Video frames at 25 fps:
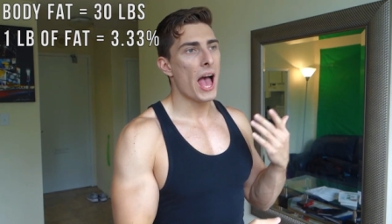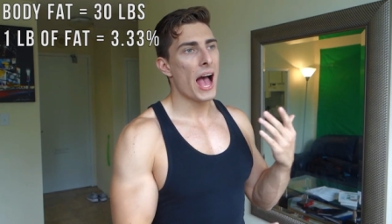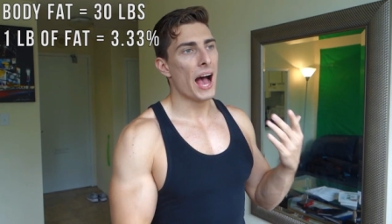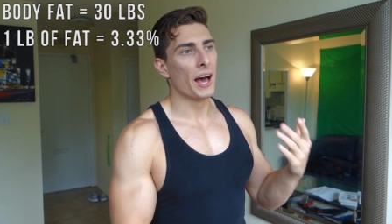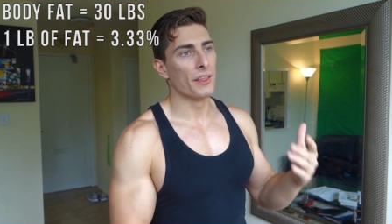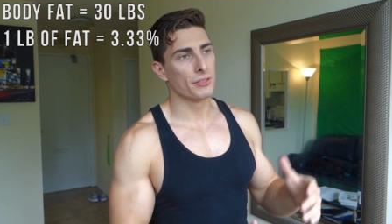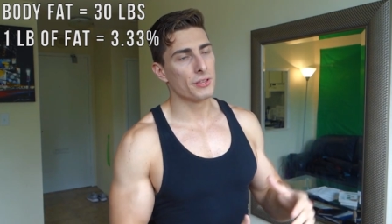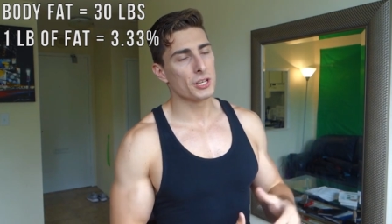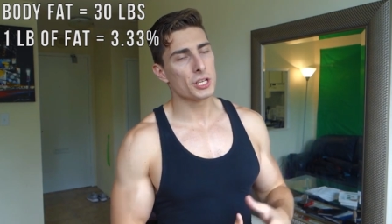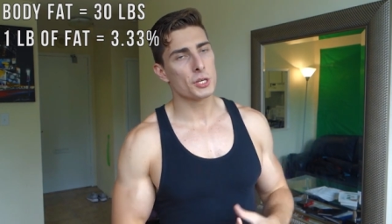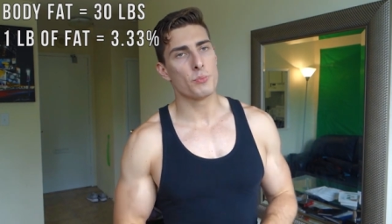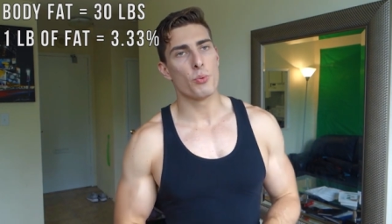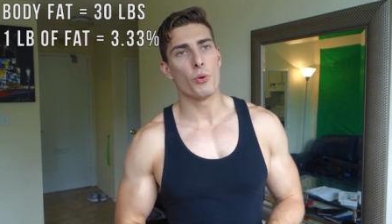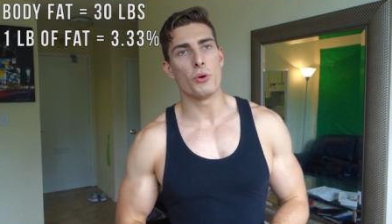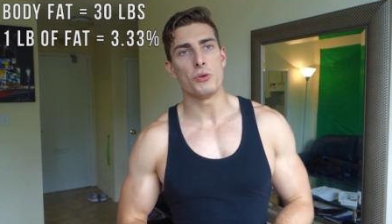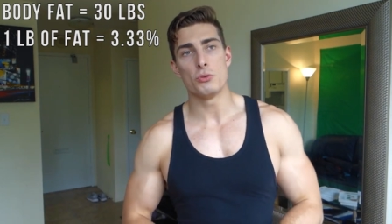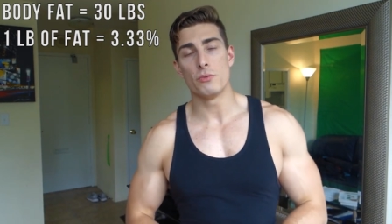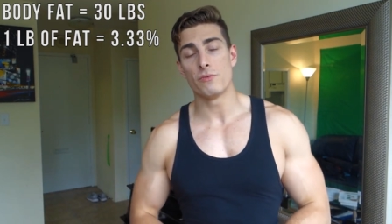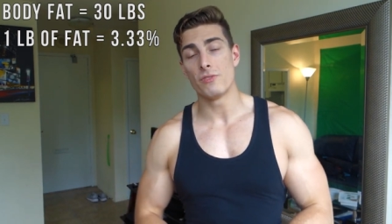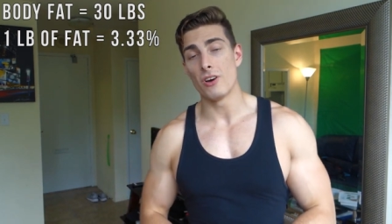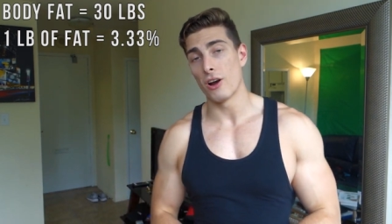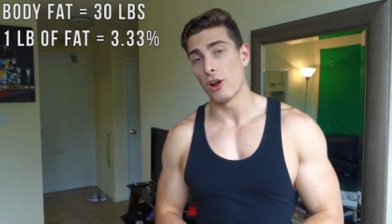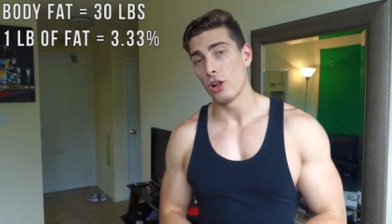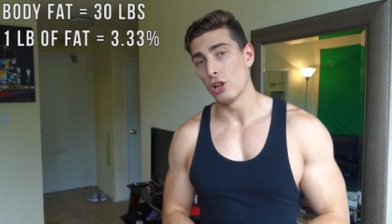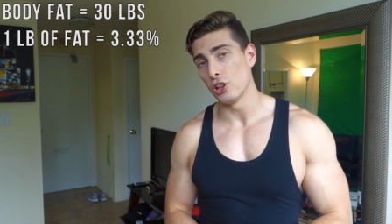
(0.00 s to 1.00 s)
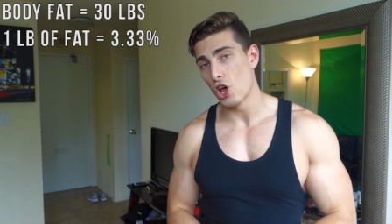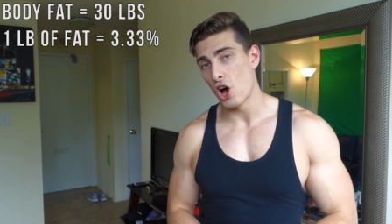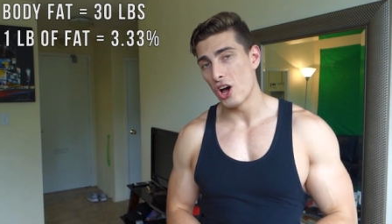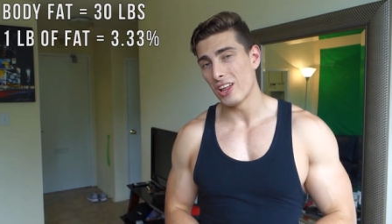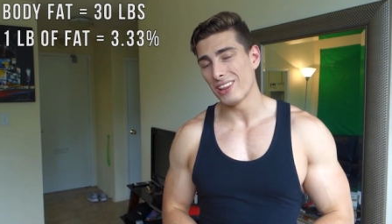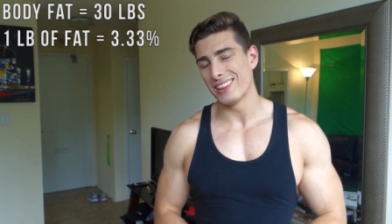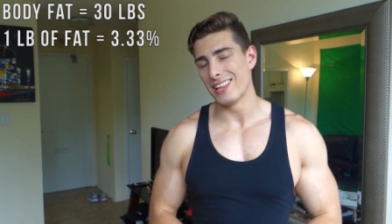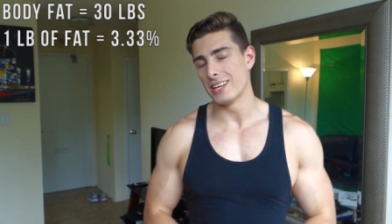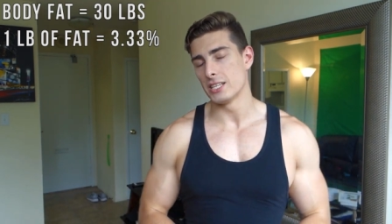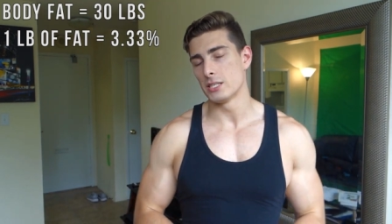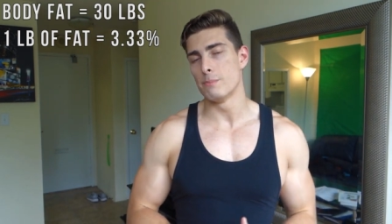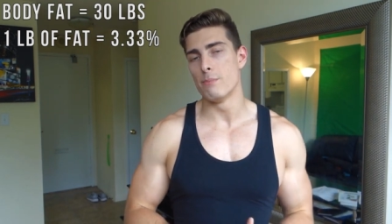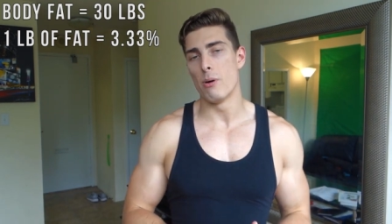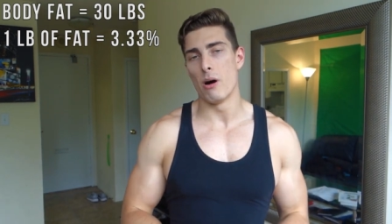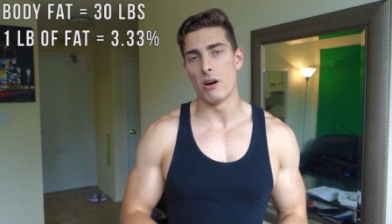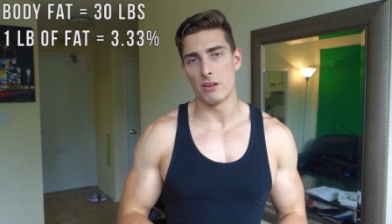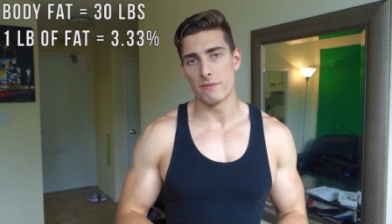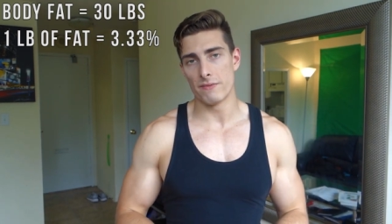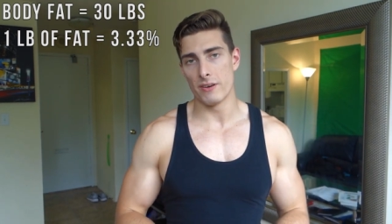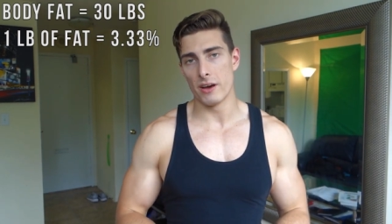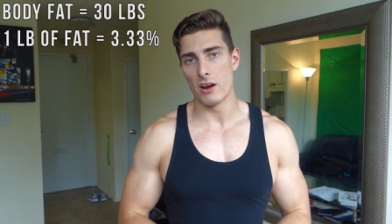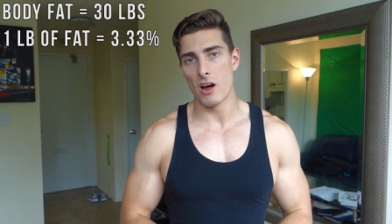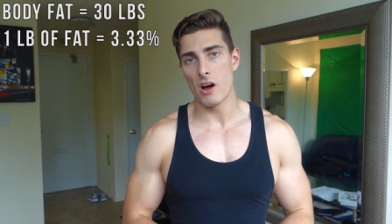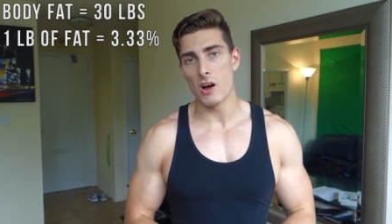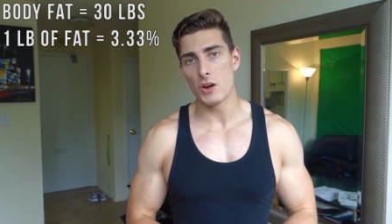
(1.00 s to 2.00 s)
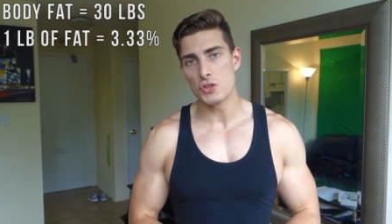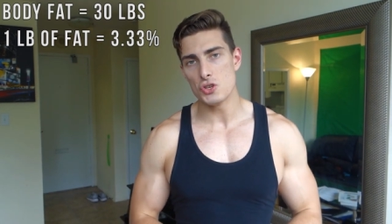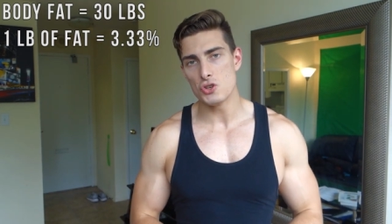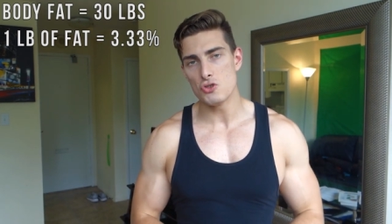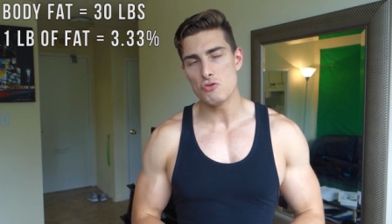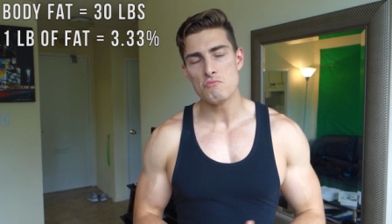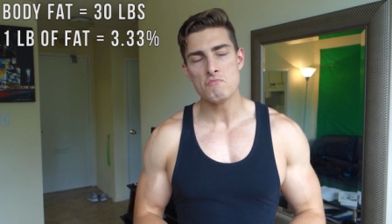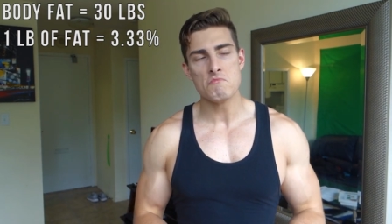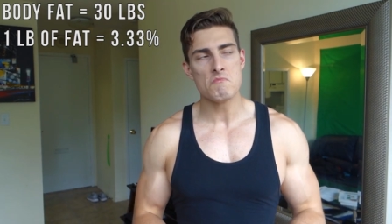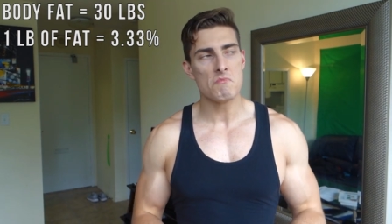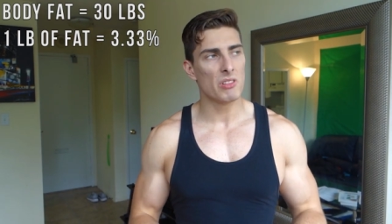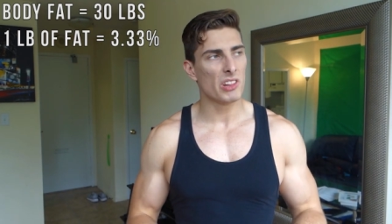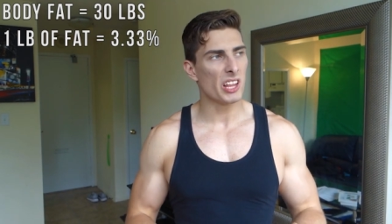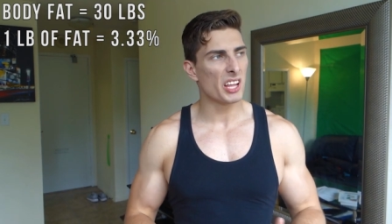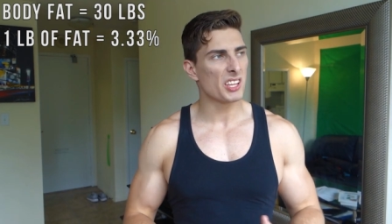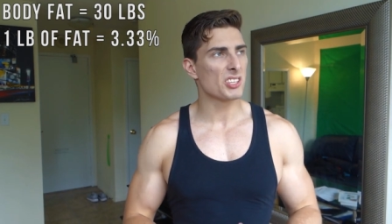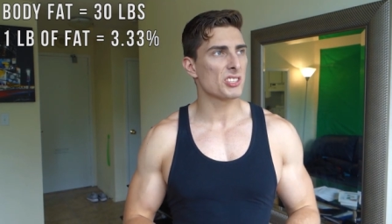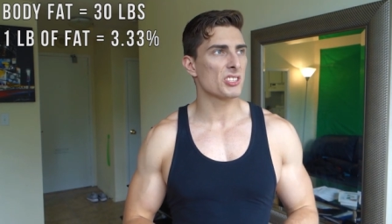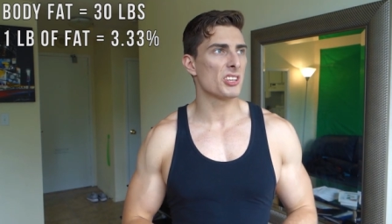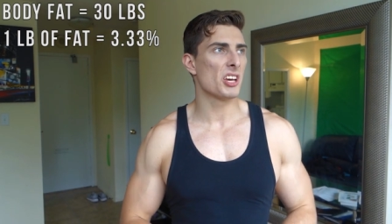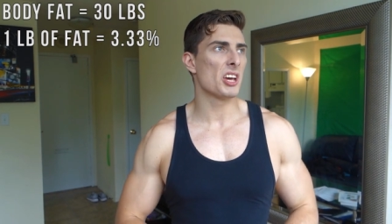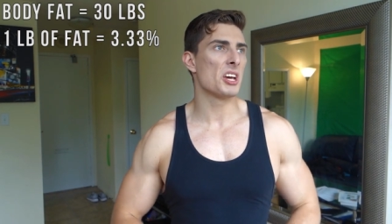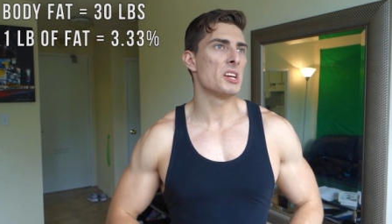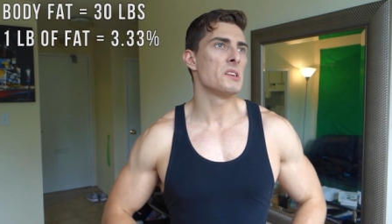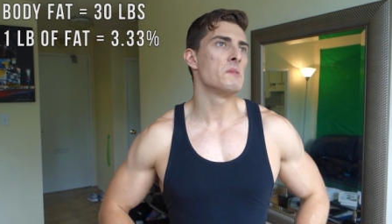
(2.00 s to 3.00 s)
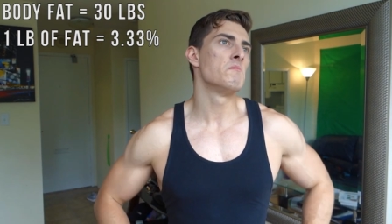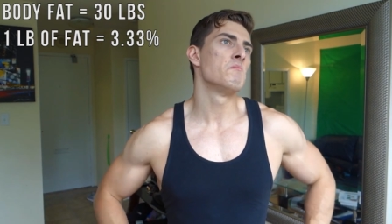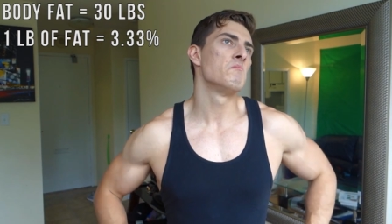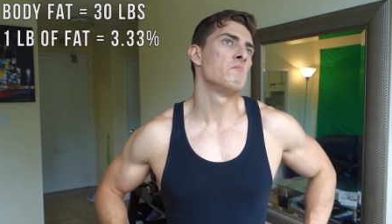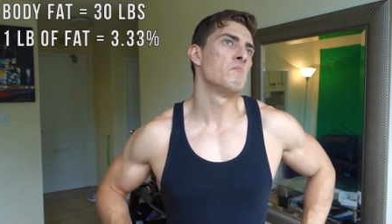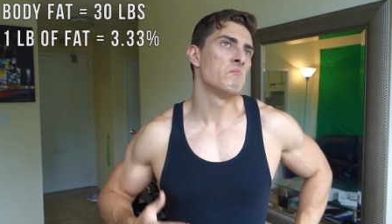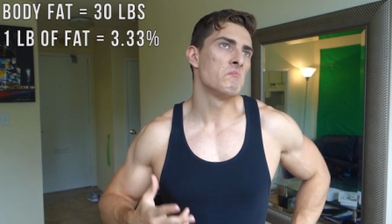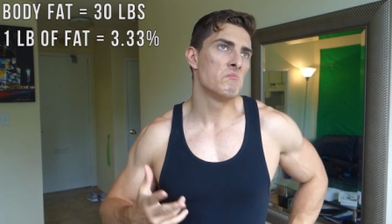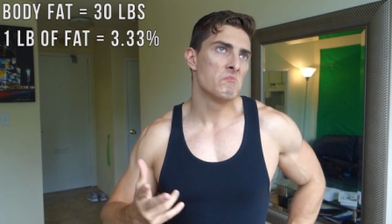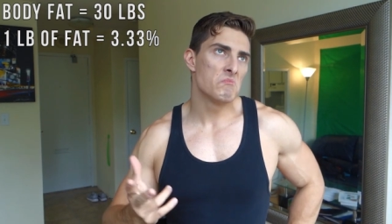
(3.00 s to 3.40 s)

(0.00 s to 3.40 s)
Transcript: At this point, you've got a lot less body fat on you, let's say